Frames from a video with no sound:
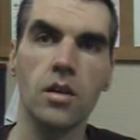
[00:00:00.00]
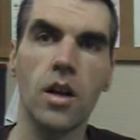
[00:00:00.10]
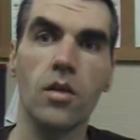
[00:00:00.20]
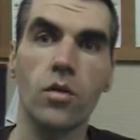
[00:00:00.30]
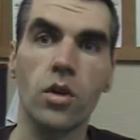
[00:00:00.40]

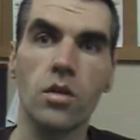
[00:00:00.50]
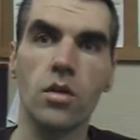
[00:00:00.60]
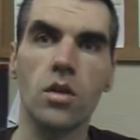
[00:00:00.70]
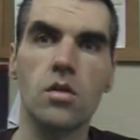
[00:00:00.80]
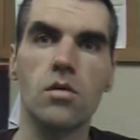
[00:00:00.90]

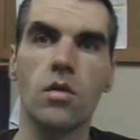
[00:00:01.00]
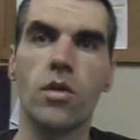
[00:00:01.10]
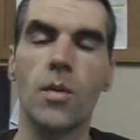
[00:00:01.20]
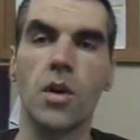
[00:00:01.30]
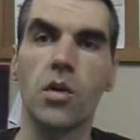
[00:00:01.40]

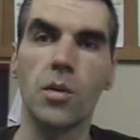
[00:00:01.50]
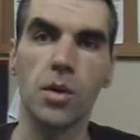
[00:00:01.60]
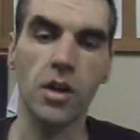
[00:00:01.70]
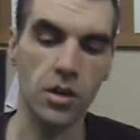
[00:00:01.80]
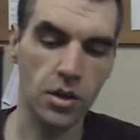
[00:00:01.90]
the Korean
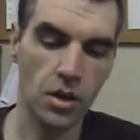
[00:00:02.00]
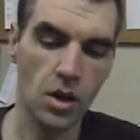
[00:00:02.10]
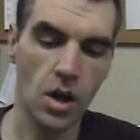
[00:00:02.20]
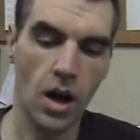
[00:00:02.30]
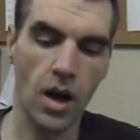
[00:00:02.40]
police.
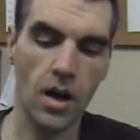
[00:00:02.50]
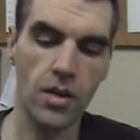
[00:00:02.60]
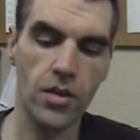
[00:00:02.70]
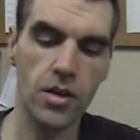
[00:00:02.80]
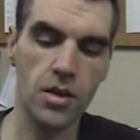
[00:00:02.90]

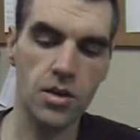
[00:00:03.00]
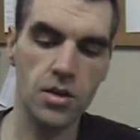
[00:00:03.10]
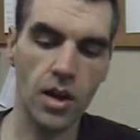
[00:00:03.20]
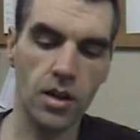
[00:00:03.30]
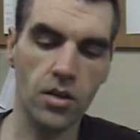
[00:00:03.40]
The
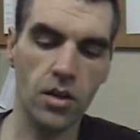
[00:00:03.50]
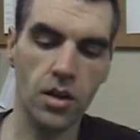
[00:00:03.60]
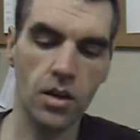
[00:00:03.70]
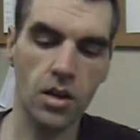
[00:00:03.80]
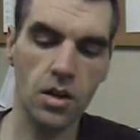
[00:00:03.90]
second
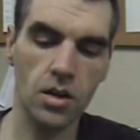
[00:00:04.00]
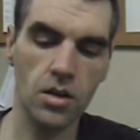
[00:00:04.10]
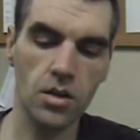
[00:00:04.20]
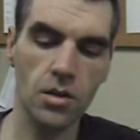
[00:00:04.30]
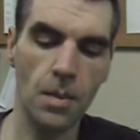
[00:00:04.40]
thing
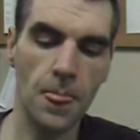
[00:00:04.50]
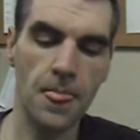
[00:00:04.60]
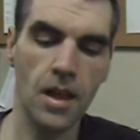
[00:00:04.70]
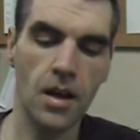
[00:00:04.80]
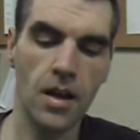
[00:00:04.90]
is
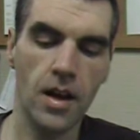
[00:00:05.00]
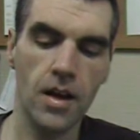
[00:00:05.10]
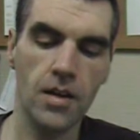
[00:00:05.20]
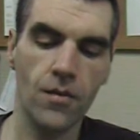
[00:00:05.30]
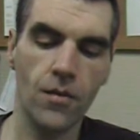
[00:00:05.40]

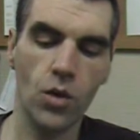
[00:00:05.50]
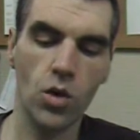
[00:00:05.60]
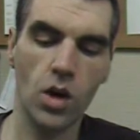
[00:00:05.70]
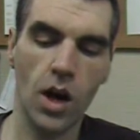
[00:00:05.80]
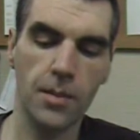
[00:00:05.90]
a
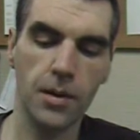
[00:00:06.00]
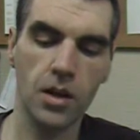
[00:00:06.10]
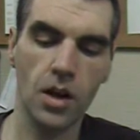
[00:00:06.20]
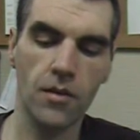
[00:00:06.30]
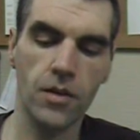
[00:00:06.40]

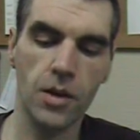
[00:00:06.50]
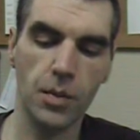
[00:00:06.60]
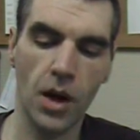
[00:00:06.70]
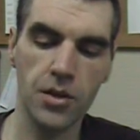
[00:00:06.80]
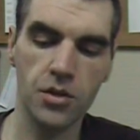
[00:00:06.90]
photocopy of the
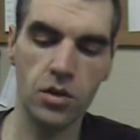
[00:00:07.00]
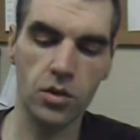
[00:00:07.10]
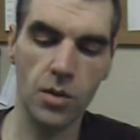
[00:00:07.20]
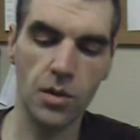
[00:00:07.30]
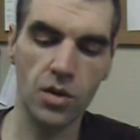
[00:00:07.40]
apostilled
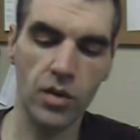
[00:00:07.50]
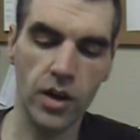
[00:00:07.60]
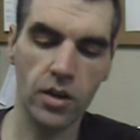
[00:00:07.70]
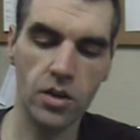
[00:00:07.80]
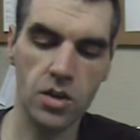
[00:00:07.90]
criminal
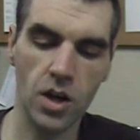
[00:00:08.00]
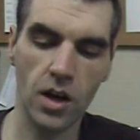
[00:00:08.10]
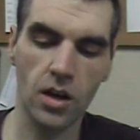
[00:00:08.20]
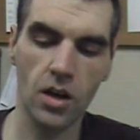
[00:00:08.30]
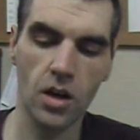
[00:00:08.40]
record
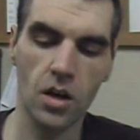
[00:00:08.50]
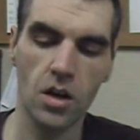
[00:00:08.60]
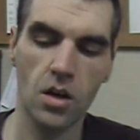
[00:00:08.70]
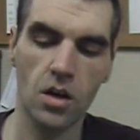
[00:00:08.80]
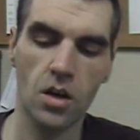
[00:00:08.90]
check
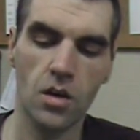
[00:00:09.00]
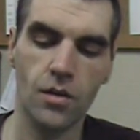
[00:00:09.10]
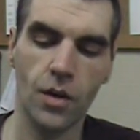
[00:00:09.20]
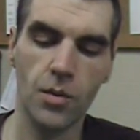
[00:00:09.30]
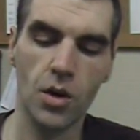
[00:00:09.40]

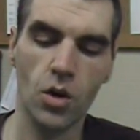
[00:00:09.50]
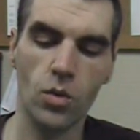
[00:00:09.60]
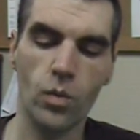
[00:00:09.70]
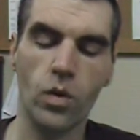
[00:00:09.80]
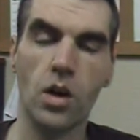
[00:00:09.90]
from your home